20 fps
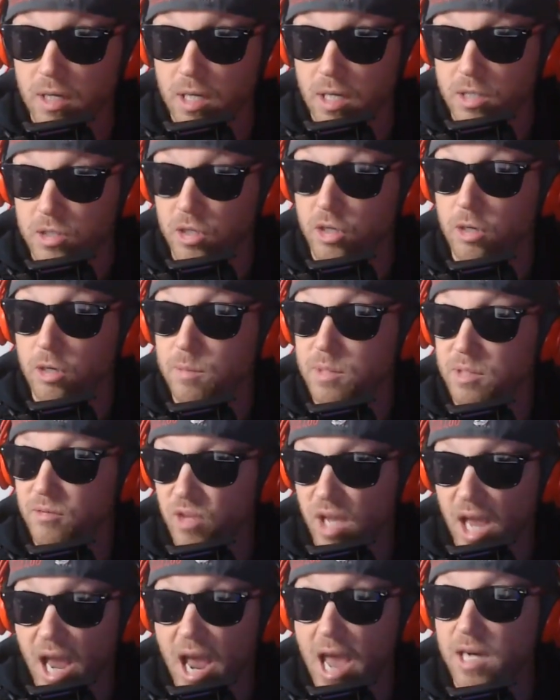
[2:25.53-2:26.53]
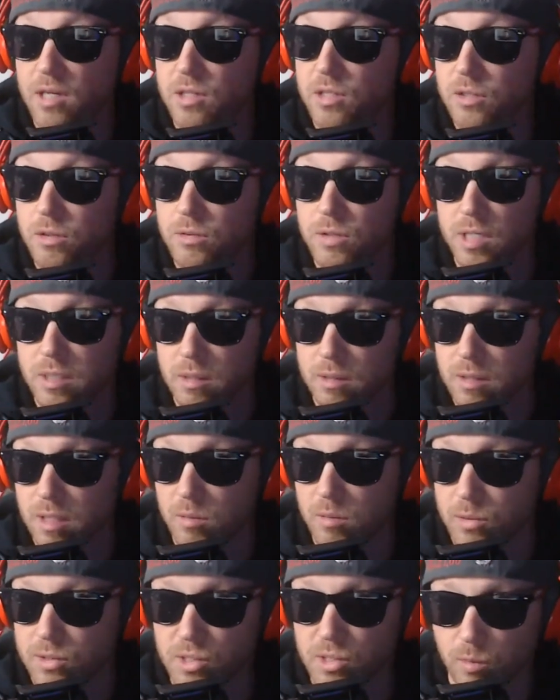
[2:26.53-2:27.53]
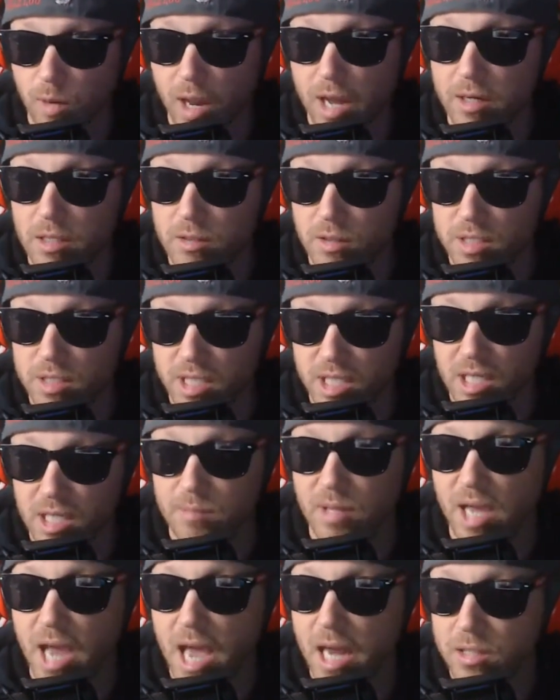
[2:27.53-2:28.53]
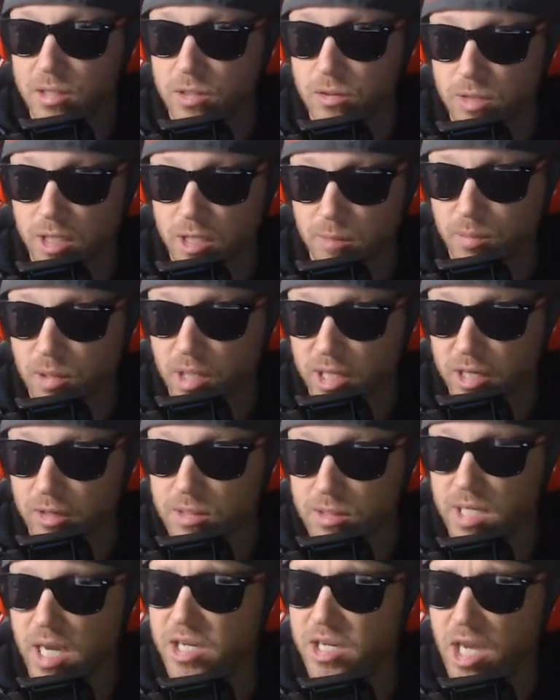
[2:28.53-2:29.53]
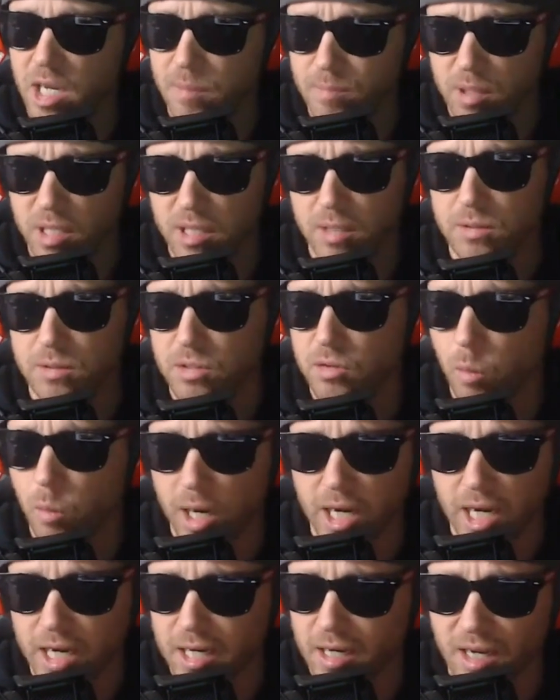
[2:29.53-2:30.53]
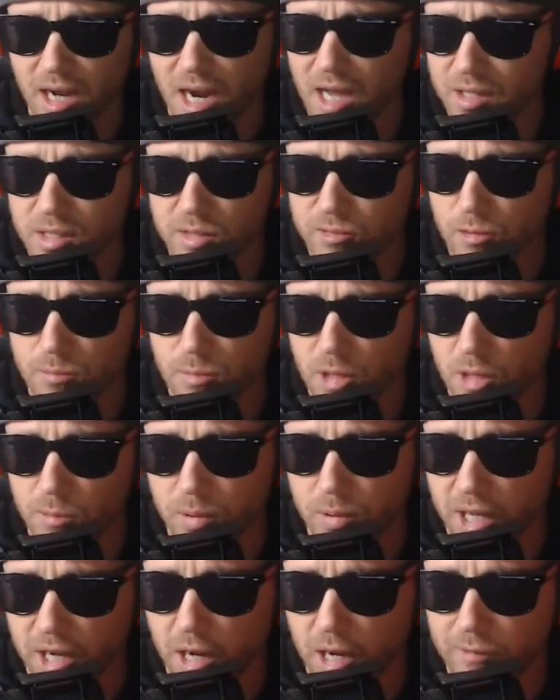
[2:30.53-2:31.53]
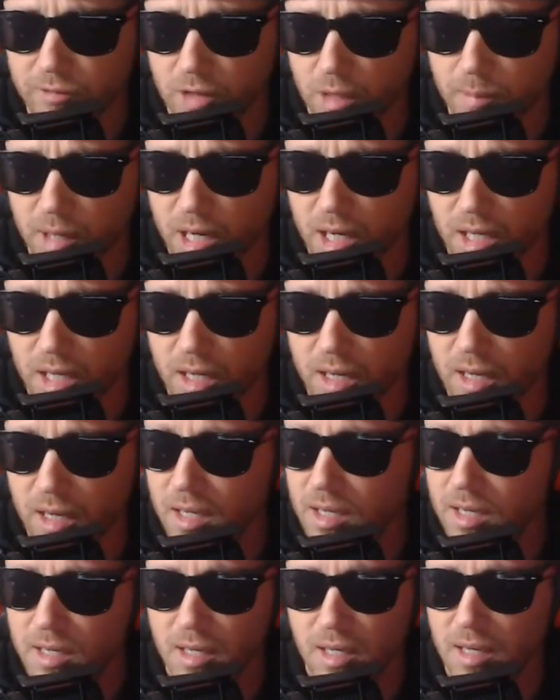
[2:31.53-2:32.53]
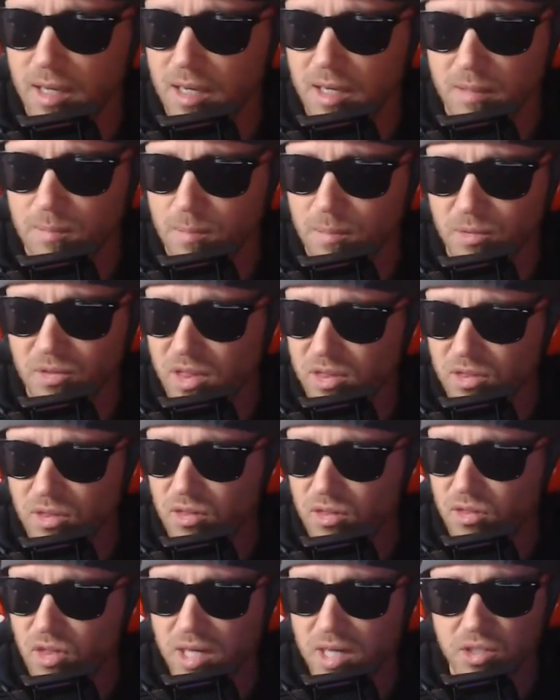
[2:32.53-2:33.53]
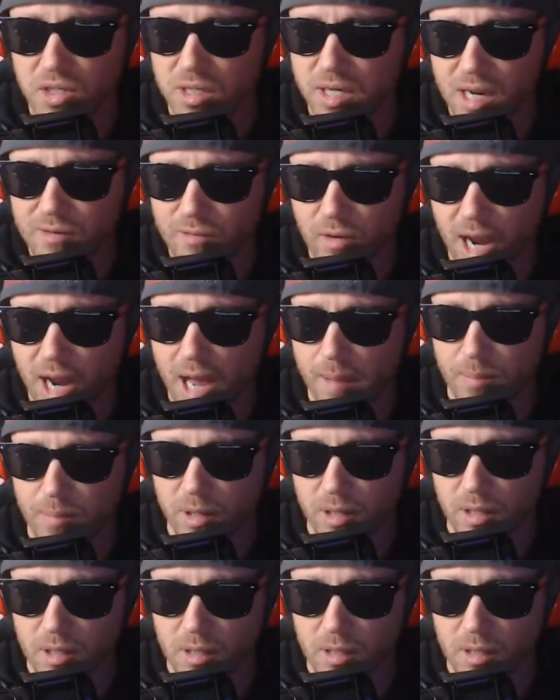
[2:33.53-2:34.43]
in terms of the attitude that, that was surrounding the team, the attitude that the players had. You had players tweeting the college football playoff committee. That should never happen.